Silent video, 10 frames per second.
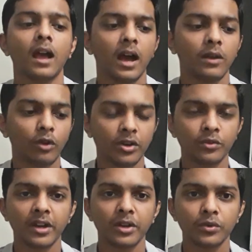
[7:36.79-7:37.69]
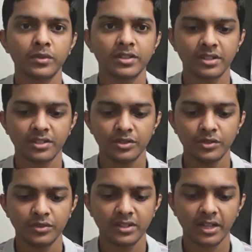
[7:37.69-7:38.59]
And what you can do is just
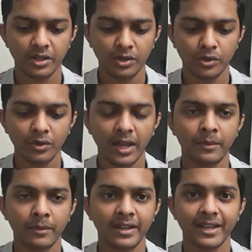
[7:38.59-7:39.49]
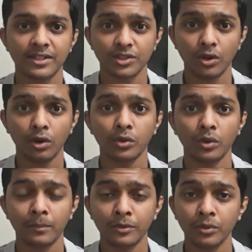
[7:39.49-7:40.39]
using that tool library can solve
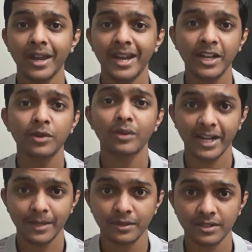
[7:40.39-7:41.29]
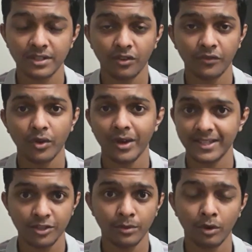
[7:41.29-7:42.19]
up to 80 to 90% of your
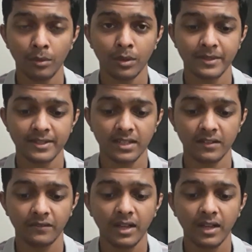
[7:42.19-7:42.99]
SEO problem itself.